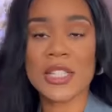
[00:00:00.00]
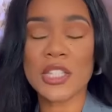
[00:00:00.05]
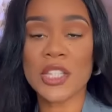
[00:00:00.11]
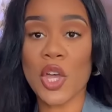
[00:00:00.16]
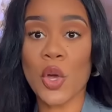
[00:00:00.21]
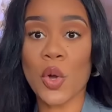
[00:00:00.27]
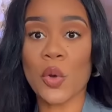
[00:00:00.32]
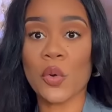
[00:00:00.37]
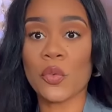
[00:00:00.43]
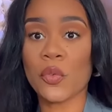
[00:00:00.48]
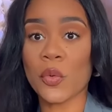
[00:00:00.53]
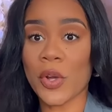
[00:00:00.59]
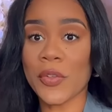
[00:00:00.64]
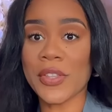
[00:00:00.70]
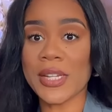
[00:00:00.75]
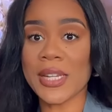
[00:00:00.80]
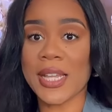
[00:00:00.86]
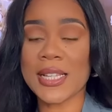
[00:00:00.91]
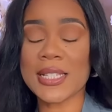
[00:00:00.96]
so for
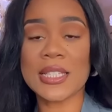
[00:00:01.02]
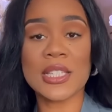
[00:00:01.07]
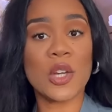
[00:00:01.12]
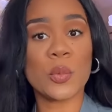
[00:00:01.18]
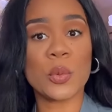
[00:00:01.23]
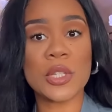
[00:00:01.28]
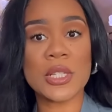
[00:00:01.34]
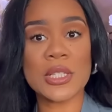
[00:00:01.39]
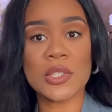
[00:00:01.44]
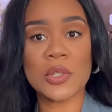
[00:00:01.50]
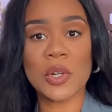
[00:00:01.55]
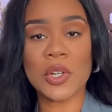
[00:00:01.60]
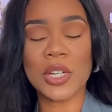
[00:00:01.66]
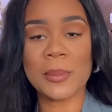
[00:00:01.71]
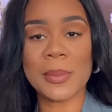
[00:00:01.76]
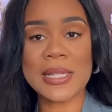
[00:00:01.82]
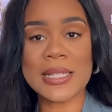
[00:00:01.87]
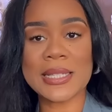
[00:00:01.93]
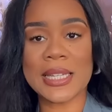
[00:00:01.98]
the next look, we're still
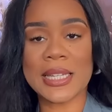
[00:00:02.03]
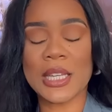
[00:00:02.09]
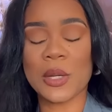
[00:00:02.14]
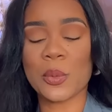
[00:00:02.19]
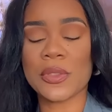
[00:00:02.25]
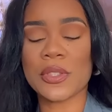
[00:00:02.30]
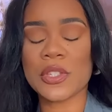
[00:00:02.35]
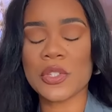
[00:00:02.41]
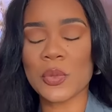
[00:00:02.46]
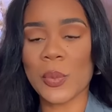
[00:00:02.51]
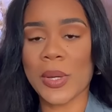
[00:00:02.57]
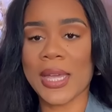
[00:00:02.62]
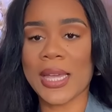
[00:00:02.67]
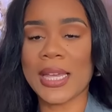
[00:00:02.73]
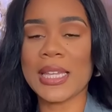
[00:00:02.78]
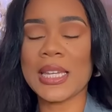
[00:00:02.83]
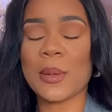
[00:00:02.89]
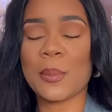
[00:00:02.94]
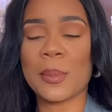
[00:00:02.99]
gonna be sticking with
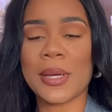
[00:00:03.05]
suede,